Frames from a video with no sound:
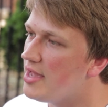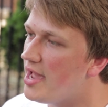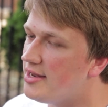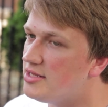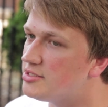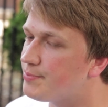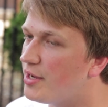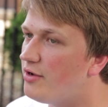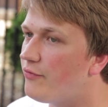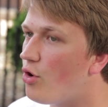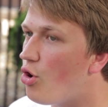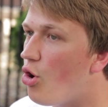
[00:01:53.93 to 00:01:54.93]
And in spite
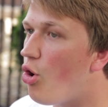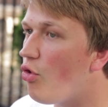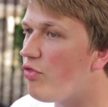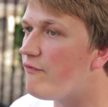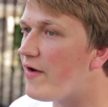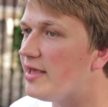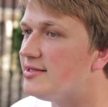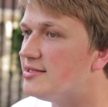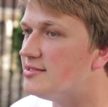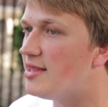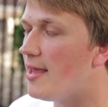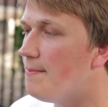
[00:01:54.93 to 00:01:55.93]
of all the
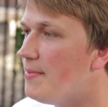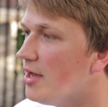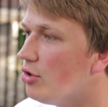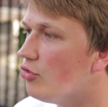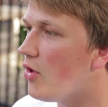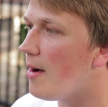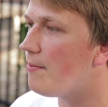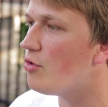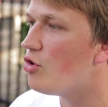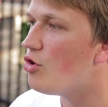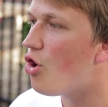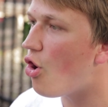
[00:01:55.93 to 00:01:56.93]
vices they build up,
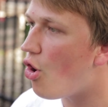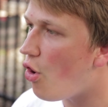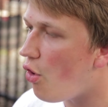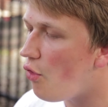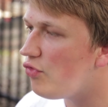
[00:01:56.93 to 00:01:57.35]
all